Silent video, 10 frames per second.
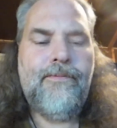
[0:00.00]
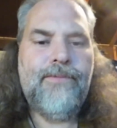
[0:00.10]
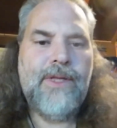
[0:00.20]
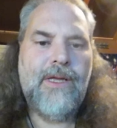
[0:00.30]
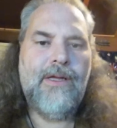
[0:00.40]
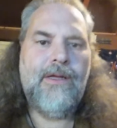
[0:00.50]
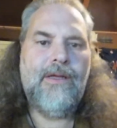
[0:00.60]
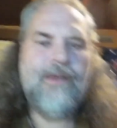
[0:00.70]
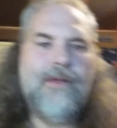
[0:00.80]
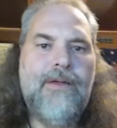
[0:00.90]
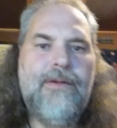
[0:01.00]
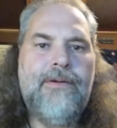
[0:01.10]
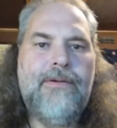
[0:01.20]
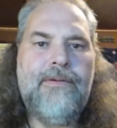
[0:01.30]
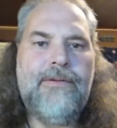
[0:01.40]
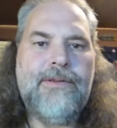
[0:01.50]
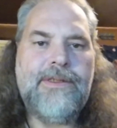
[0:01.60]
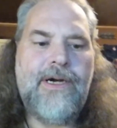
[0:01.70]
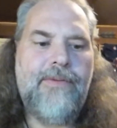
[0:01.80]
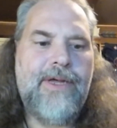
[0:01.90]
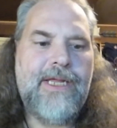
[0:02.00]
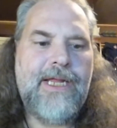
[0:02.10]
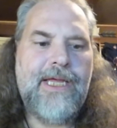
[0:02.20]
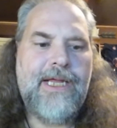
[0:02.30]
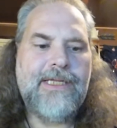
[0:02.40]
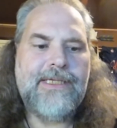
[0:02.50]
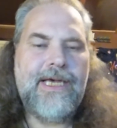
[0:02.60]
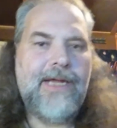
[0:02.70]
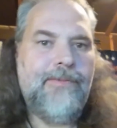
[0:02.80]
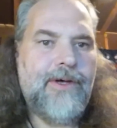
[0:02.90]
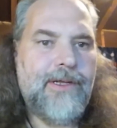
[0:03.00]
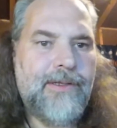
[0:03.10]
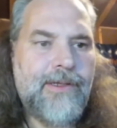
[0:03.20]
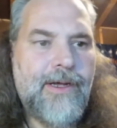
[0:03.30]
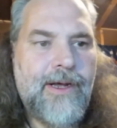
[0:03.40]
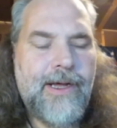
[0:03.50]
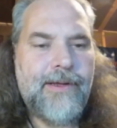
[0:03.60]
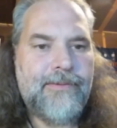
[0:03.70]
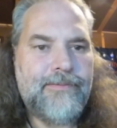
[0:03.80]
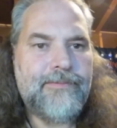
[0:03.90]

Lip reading: Sorry about that. I hit the side button. All right.